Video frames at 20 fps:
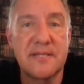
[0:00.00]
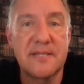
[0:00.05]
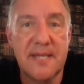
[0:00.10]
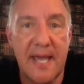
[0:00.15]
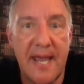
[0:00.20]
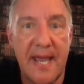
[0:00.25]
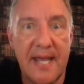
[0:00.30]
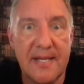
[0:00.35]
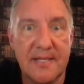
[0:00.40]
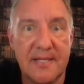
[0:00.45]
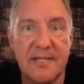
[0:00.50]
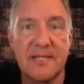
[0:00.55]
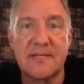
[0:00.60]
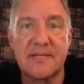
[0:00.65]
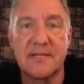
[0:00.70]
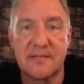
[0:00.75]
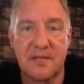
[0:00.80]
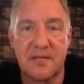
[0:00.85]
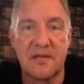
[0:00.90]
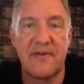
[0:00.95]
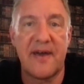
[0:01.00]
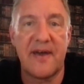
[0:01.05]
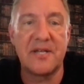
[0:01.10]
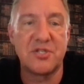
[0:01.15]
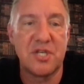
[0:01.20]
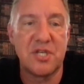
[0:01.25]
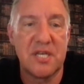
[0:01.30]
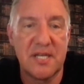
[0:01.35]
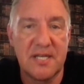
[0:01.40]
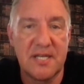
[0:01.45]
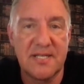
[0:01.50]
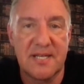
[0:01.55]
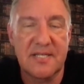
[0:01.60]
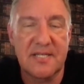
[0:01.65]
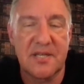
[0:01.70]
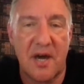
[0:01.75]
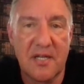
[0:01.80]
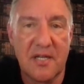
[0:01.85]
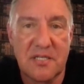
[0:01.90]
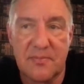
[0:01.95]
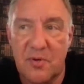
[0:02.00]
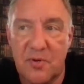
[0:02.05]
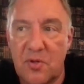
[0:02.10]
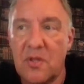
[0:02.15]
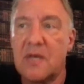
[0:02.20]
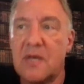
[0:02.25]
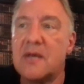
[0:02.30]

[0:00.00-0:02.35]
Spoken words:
keen and he's sort of edgy and he's excitable,